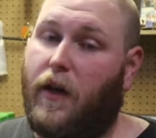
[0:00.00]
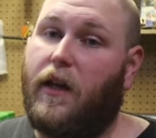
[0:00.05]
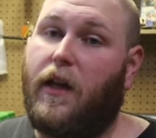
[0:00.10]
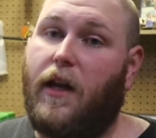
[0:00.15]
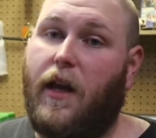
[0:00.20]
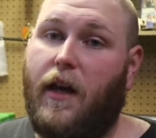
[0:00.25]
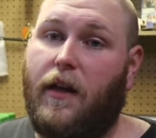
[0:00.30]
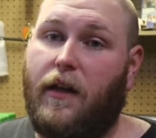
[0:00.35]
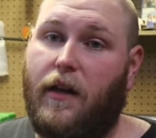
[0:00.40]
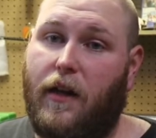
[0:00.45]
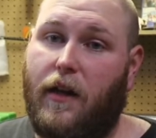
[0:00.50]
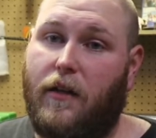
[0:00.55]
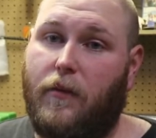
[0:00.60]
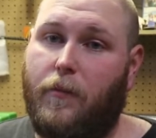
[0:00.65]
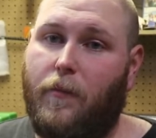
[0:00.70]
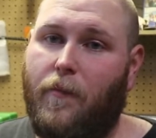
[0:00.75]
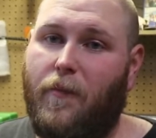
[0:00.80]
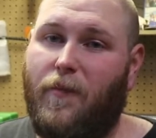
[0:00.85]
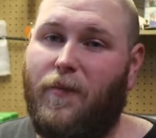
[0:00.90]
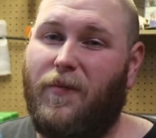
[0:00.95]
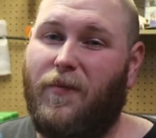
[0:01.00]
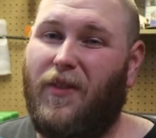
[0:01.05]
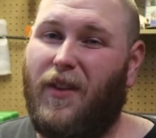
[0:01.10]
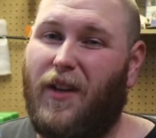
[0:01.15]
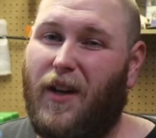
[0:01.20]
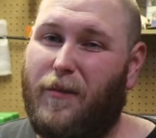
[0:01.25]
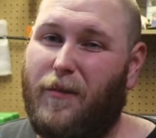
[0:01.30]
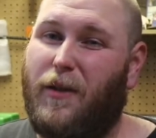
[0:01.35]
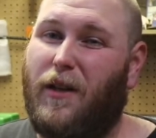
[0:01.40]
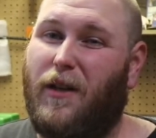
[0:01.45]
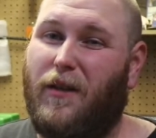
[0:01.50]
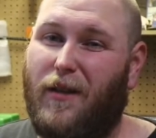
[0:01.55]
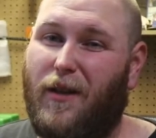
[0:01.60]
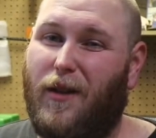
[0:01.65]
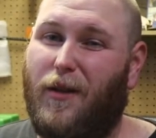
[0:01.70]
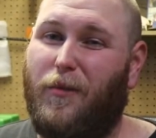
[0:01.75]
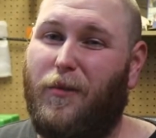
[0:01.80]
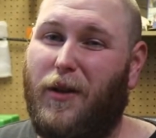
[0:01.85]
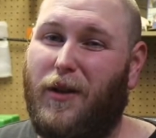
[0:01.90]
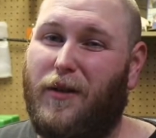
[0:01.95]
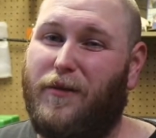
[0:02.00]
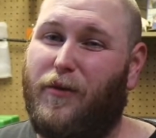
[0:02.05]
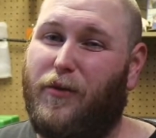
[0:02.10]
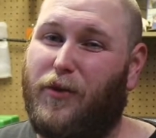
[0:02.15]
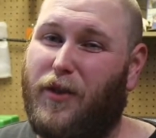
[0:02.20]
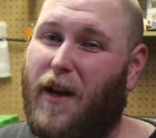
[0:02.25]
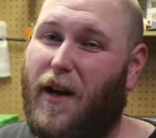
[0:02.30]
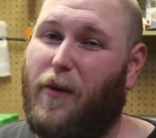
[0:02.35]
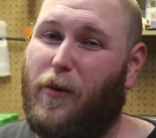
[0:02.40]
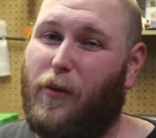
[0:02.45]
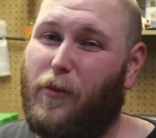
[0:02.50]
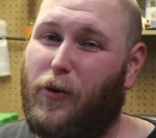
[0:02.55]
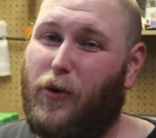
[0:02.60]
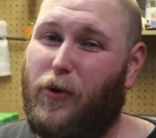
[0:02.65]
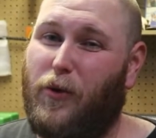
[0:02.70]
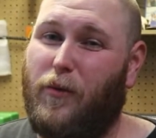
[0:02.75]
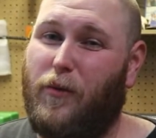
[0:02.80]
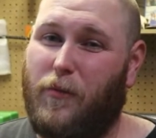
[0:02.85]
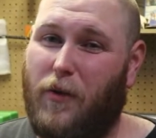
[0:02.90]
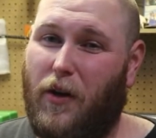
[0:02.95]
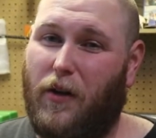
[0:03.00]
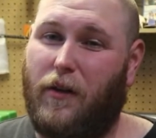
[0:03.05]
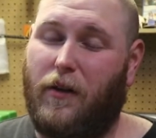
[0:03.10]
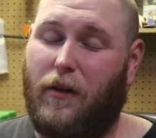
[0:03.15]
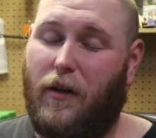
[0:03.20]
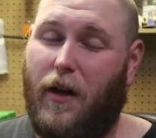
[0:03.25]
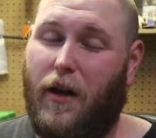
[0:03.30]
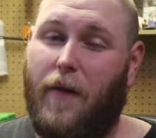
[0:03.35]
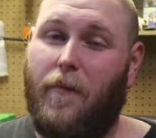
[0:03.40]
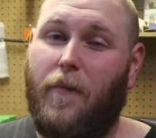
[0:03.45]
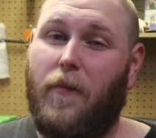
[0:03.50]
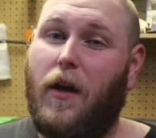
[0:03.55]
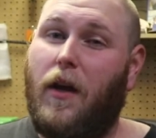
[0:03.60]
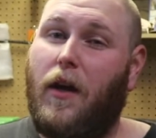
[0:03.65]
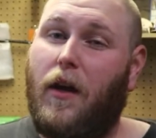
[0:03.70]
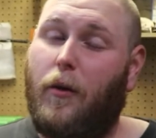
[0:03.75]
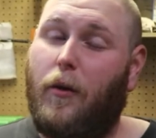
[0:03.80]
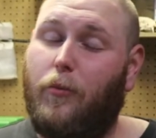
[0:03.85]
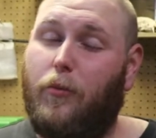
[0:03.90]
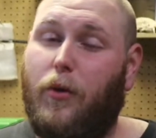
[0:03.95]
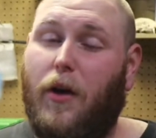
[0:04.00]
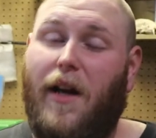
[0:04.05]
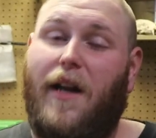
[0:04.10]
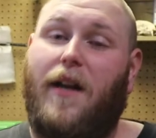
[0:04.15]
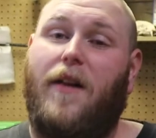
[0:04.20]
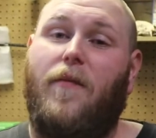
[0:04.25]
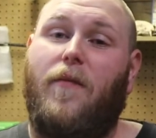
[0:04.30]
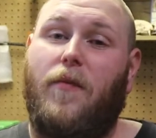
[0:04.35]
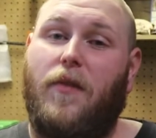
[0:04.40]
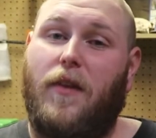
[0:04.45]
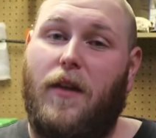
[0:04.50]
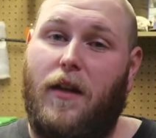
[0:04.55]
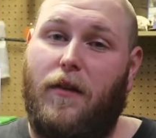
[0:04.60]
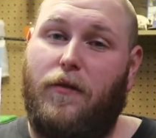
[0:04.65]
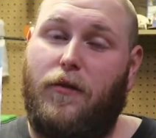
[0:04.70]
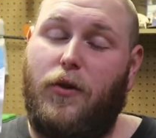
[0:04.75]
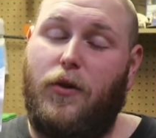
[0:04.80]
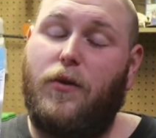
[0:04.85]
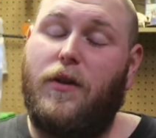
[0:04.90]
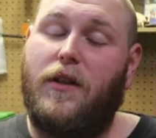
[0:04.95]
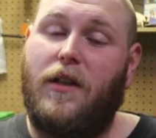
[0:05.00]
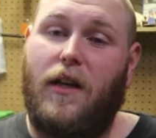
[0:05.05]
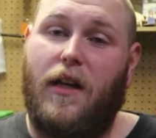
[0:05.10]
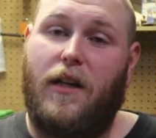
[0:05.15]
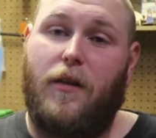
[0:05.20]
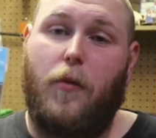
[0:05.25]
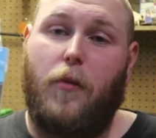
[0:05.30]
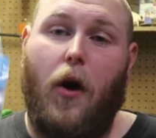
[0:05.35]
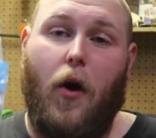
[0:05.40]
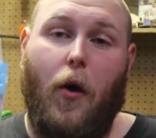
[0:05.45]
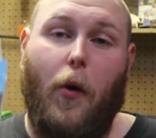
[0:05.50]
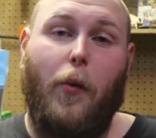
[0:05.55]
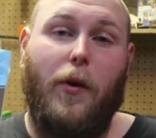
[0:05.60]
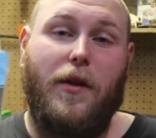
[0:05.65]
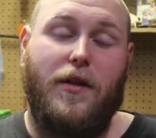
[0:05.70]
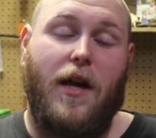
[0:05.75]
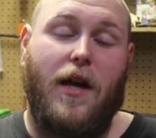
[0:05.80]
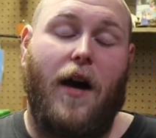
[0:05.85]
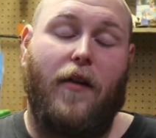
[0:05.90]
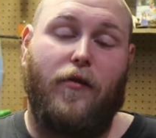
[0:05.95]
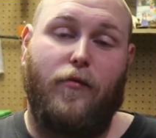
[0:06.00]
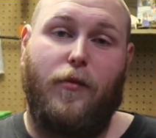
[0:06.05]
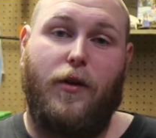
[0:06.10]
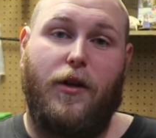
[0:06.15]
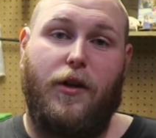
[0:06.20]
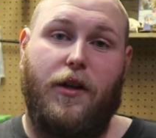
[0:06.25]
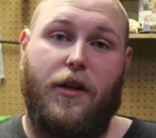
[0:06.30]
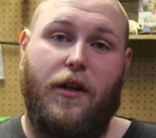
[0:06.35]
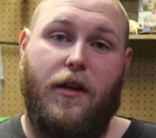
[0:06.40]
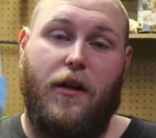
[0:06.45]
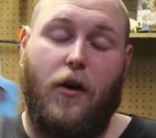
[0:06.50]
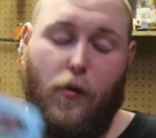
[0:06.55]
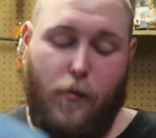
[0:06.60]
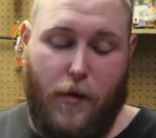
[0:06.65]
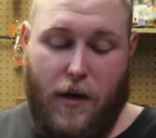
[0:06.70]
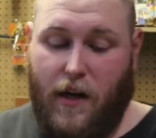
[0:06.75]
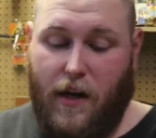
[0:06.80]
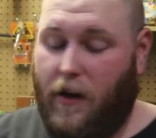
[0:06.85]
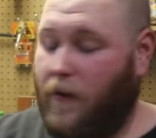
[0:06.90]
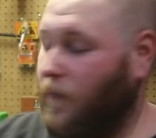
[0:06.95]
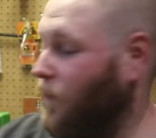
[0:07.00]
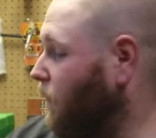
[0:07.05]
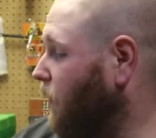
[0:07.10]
I can't get them, I'm in a little bit of a sour mood, I'm not gonna lie. But if you can get them, always have them in your geek out bag.